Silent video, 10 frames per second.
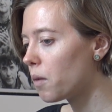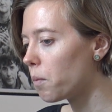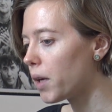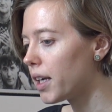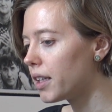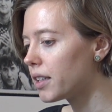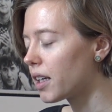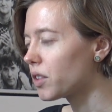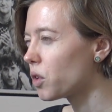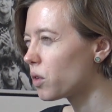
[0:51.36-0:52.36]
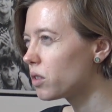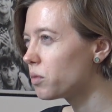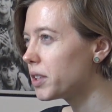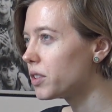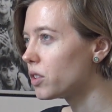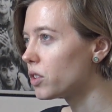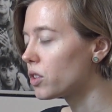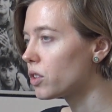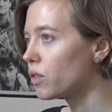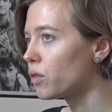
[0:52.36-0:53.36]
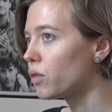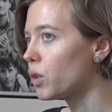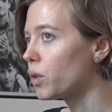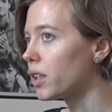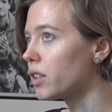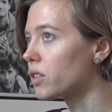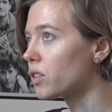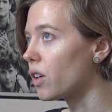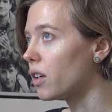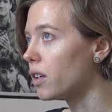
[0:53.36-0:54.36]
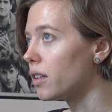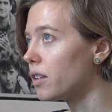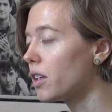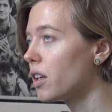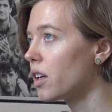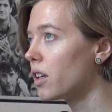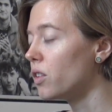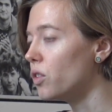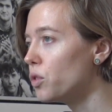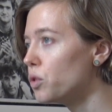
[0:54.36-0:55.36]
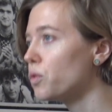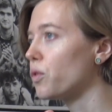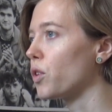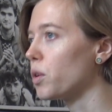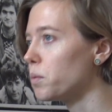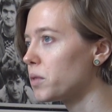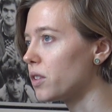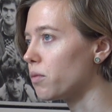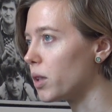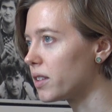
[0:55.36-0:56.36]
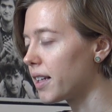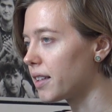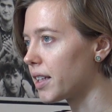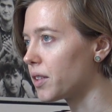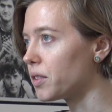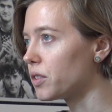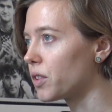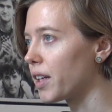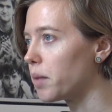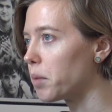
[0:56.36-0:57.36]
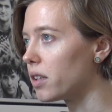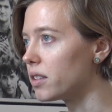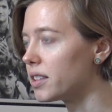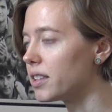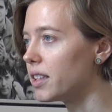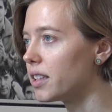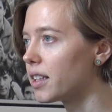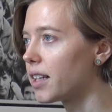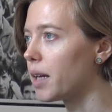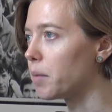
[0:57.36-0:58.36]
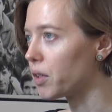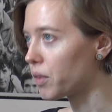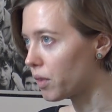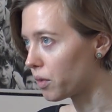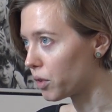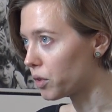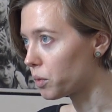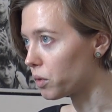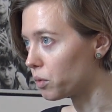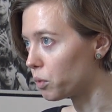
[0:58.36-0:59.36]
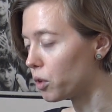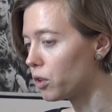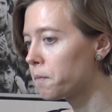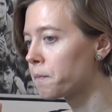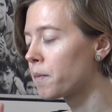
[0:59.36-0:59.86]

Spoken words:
My doctoral research focused on new forms of multilateral trade policy that came out of the First World War.